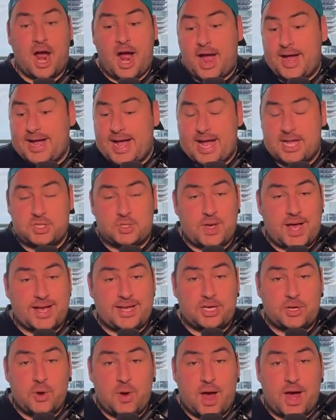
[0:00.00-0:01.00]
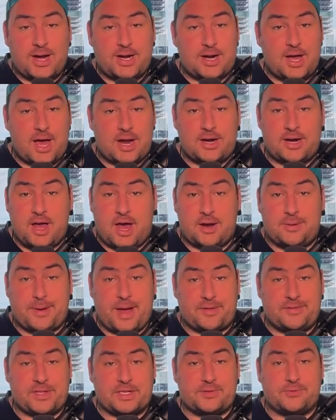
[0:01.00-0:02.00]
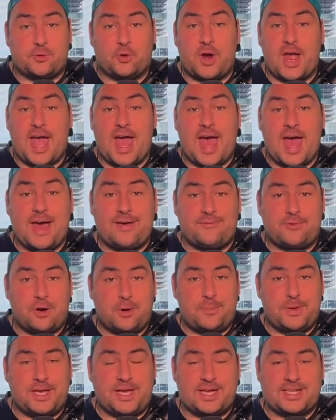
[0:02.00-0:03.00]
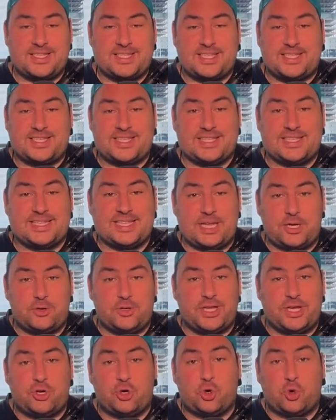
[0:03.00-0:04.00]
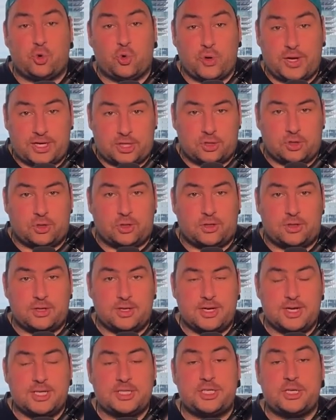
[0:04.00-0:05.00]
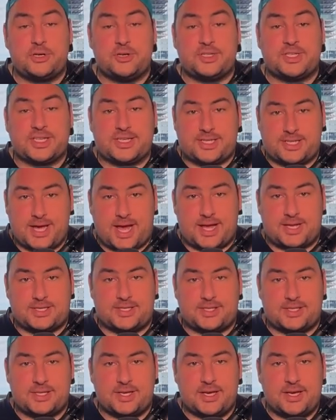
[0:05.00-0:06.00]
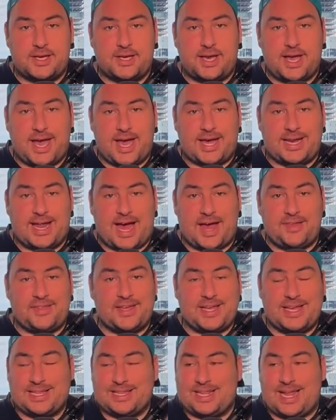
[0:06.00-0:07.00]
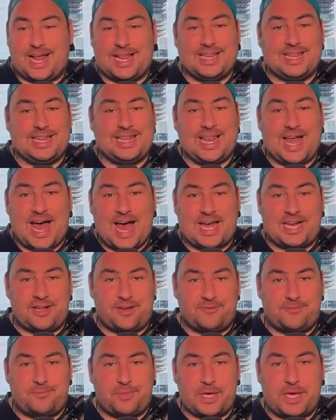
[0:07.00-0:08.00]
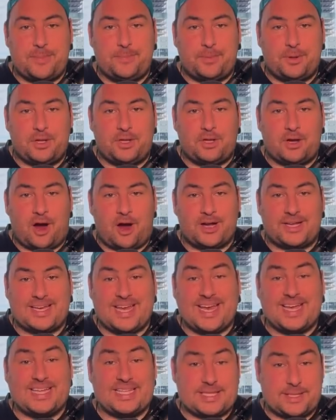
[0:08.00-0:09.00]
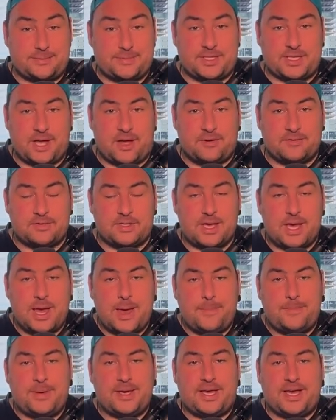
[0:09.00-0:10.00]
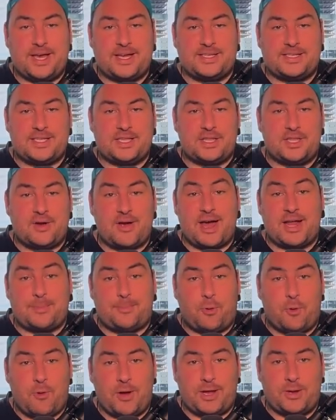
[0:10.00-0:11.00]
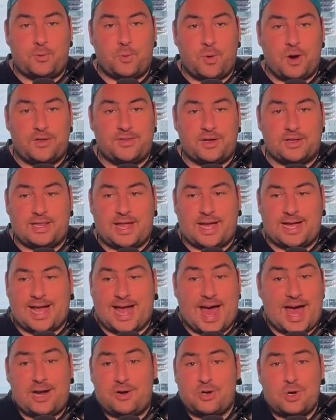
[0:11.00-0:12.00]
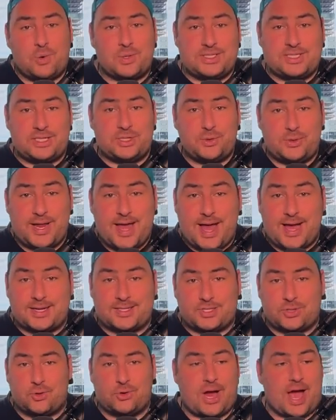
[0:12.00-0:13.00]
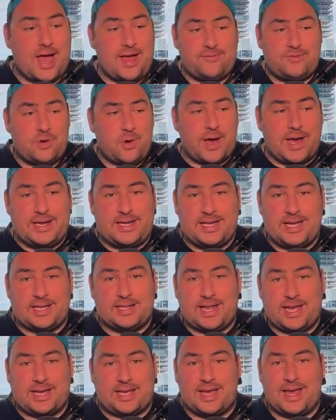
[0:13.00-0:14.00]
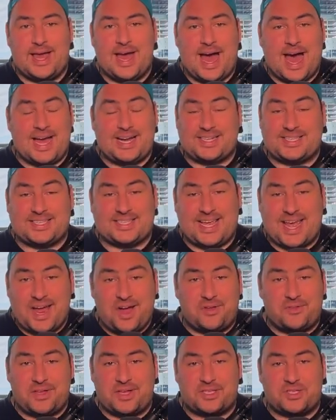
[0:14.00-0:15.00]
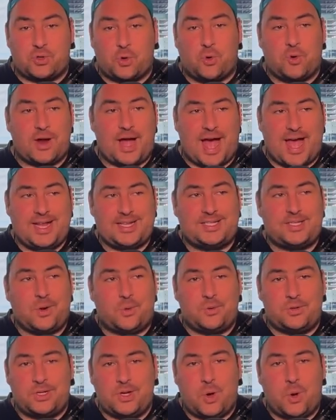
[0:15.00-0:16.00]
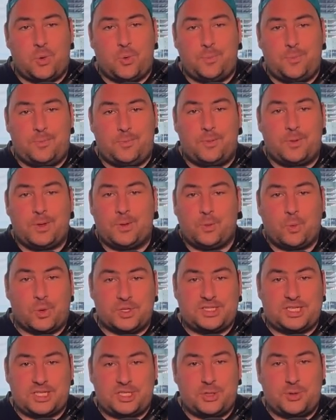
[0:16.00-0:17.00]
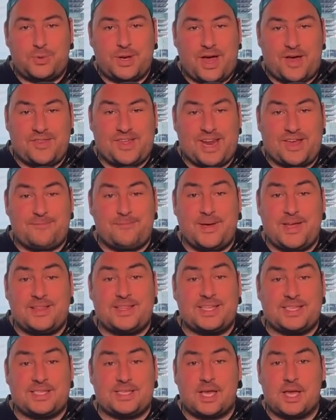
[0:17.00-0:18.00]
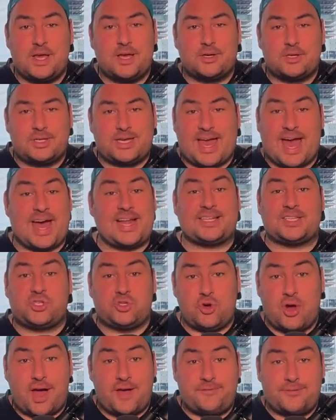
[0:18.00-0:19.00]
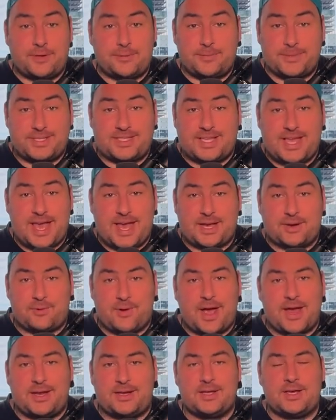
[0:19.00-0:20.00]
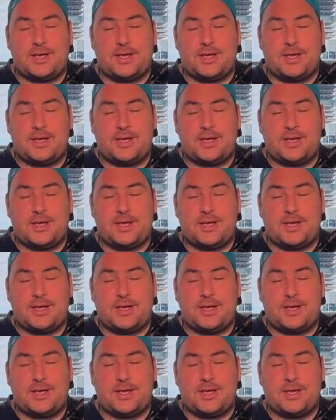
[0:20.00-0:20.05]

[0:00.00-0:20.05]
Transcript: right, guys, so I can go on and on and on about this forever because this is literally critical to your success. And I think a lot of people are kicking themselves because they're at a point where they're like, I don't know what to do next, or I have no idea like how to scale this, or I don't know what to do now that I've made this catastrophic mistake, right?